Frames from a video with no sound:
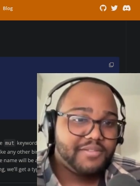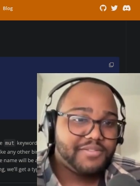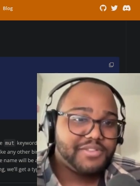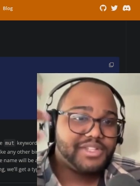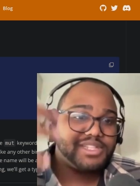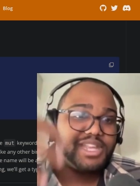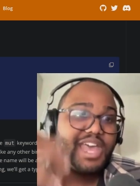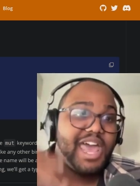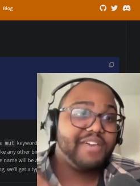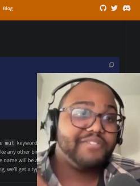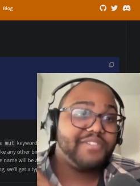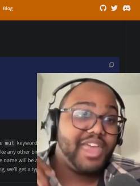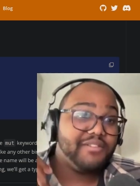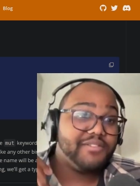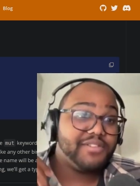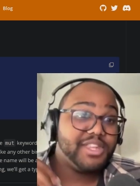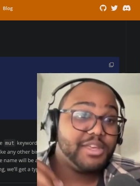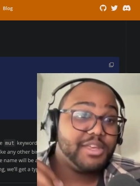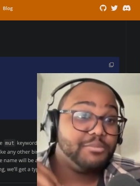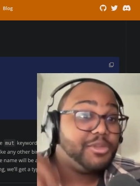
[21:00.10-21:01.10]
just having
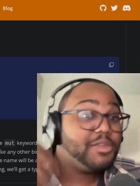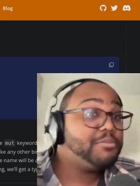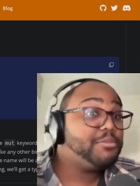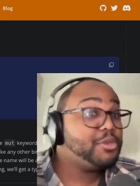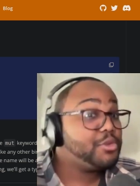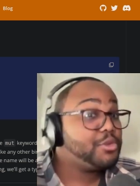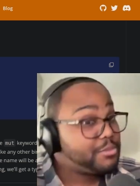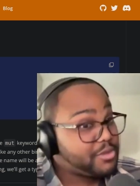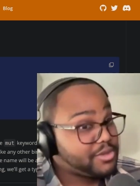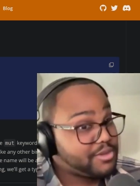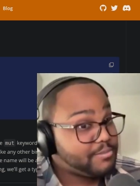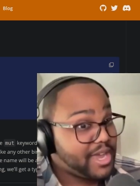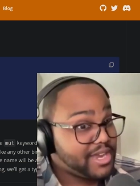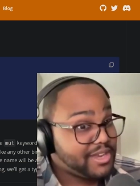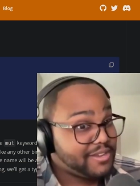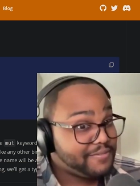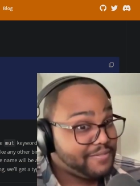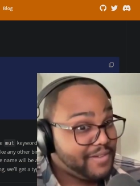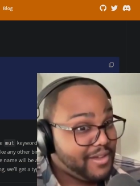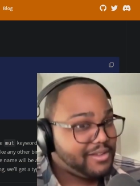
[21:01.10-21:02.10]
everything be mutable by
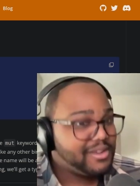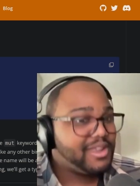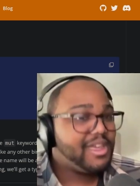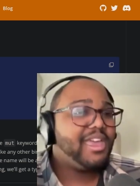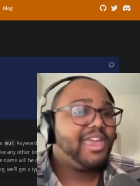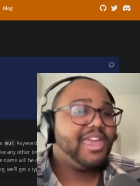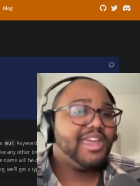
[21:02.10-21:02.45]
default.